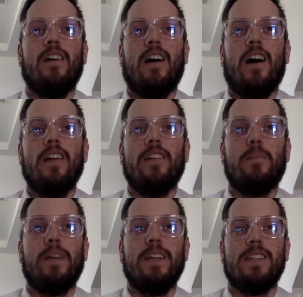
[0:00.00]
other
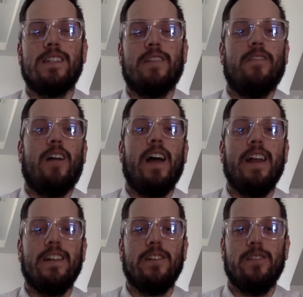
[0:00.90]
pieces of
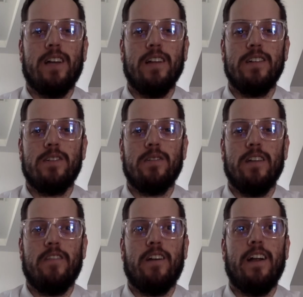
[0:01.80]
writing to tell the story.
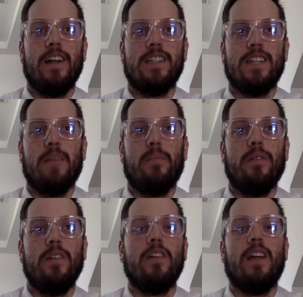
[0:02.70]
For example,
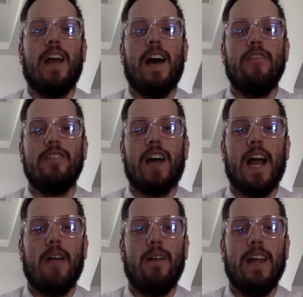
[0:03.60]
you could have
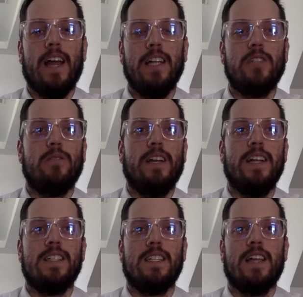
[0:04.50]
diary
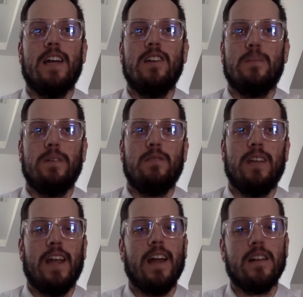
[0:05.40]
entries, letters between
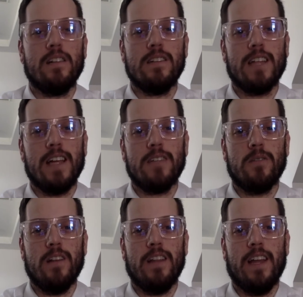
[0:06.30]
characters, that
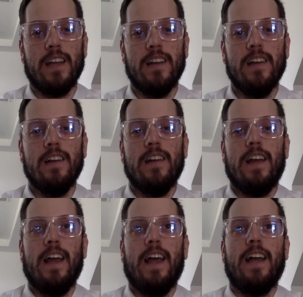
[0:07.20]
sort of thing.
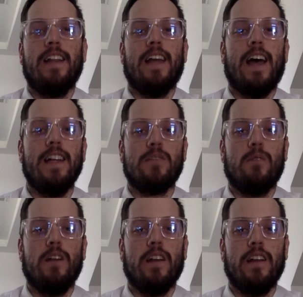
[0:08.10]
And that is what
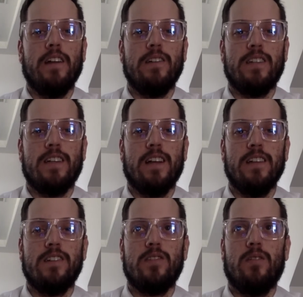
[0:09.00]
you're going to use to tell the
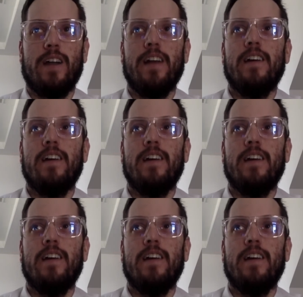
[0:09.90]
story.